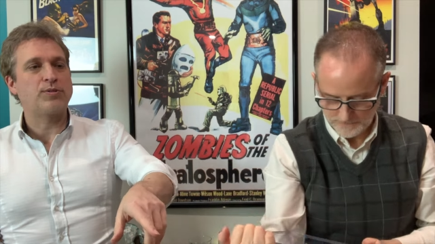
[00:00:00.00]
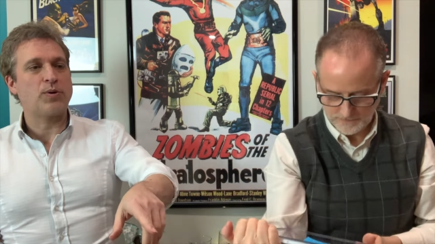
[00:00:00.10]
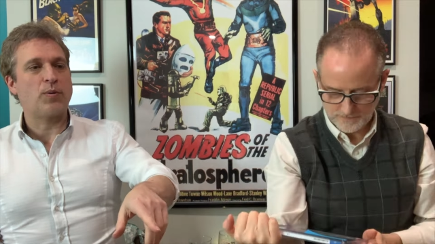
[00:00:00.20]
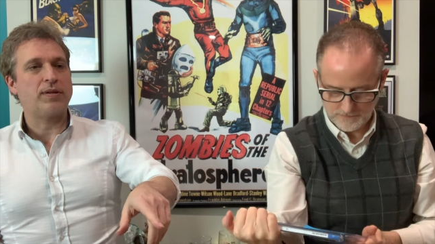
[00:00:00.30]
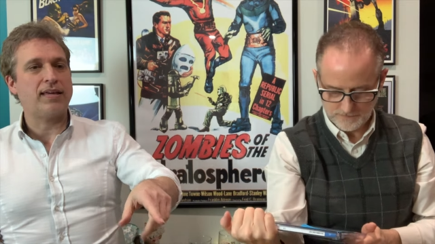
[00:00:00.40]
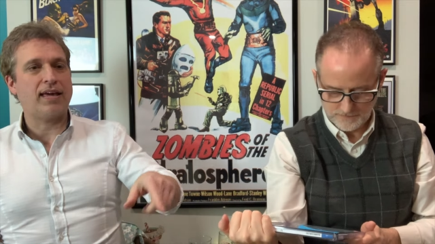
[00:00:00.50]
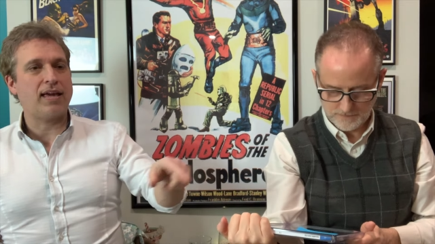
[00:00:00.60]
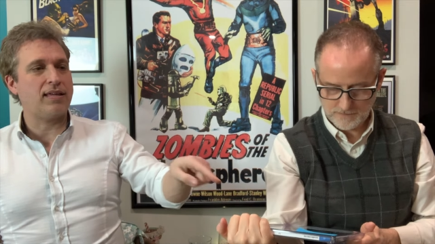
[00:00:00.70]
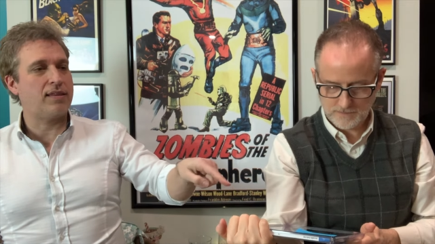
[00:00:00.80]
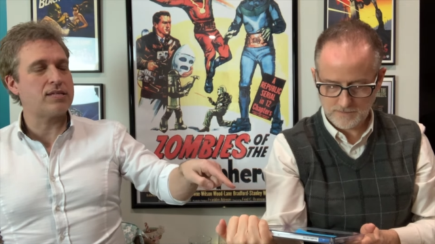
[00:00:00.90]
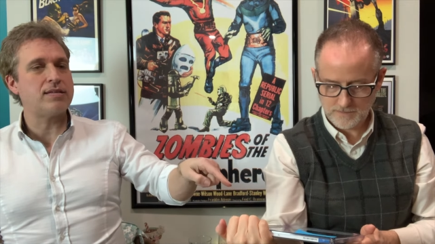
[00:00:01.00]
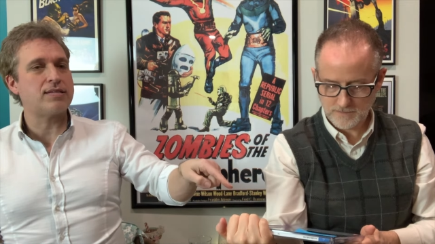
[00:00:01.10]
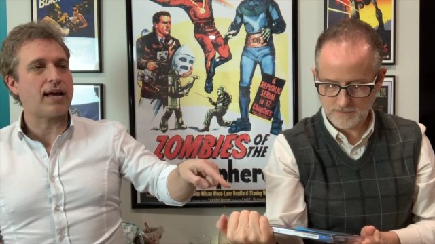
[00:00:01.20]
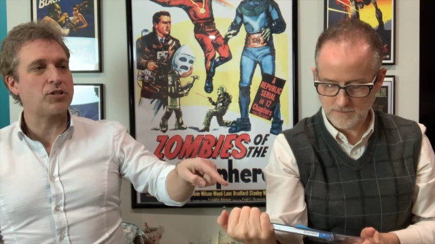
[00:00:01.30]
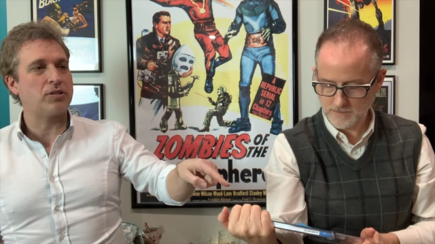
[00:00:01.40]
Speaker 1: So this is
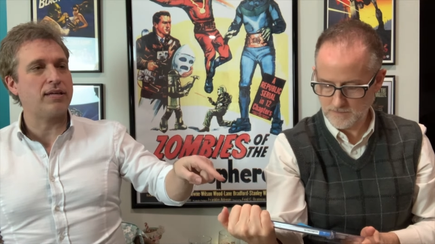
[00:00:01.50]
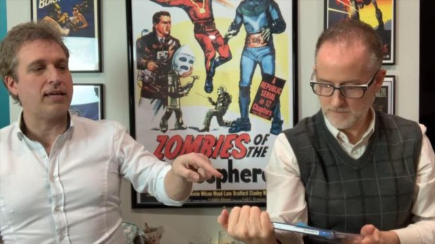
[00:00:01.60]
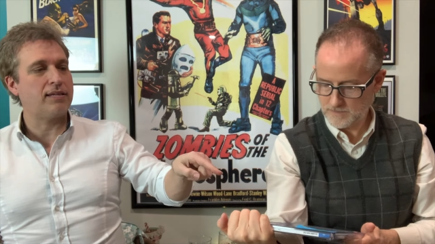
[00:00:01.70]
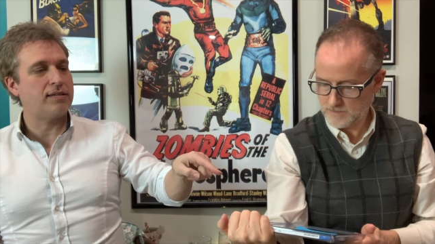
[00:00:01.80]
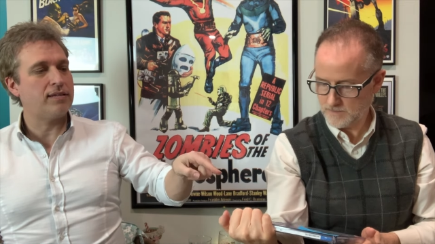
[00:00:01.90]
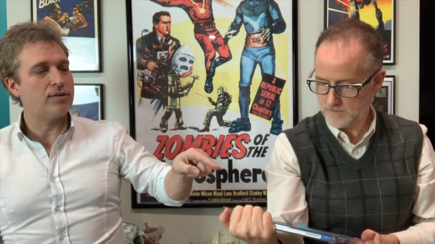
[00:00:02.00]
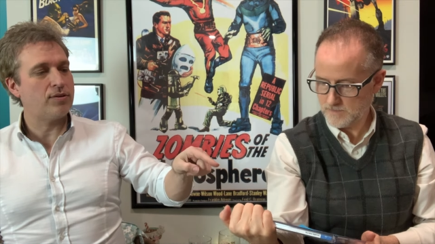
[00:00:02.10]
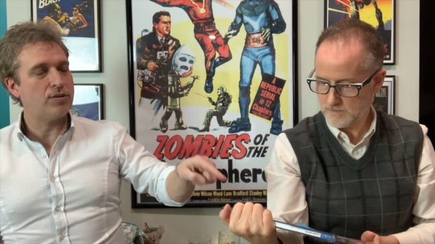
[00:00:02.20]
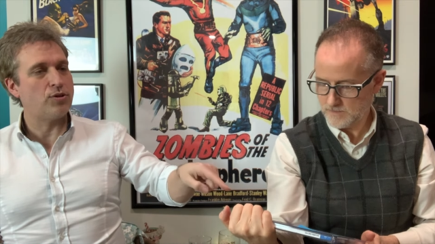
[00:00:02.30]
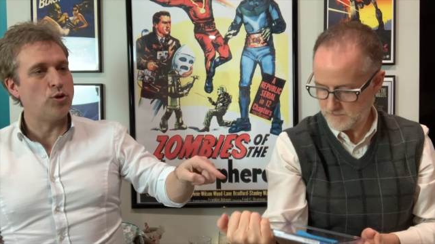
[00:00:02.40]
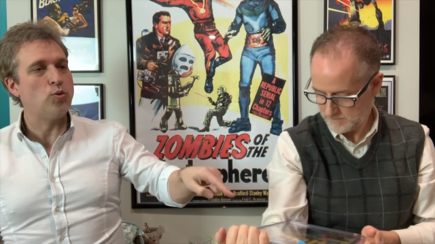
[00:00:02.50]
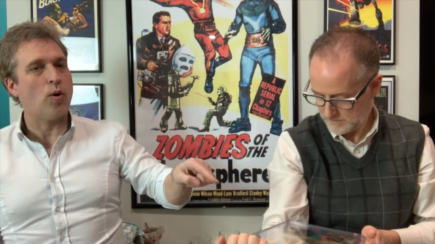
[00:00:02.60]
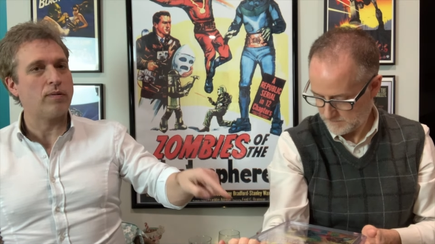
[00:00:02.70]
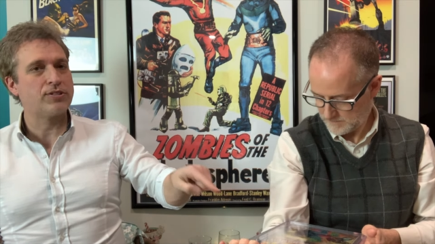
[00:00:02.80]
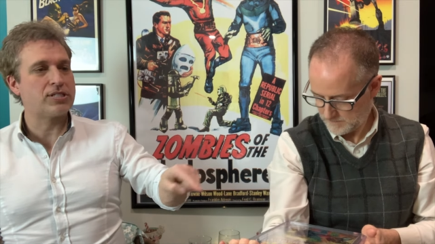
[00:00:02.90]
actually new
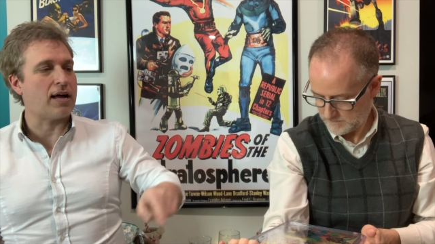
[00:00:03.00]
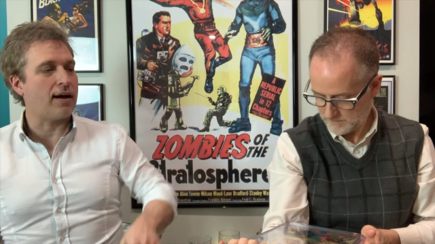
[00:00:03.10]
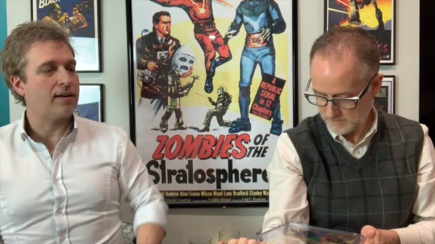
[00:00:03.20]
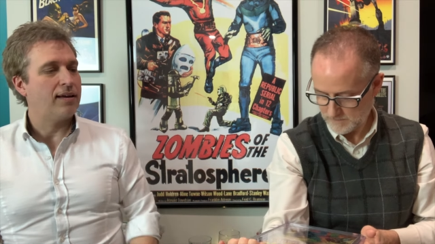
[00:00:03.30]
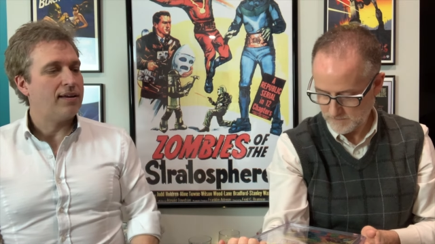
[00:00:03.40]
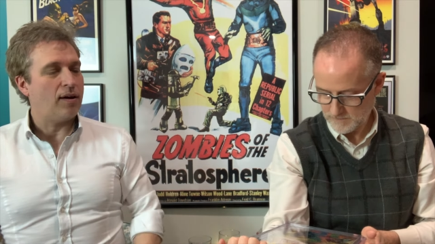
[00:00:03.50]
old stock.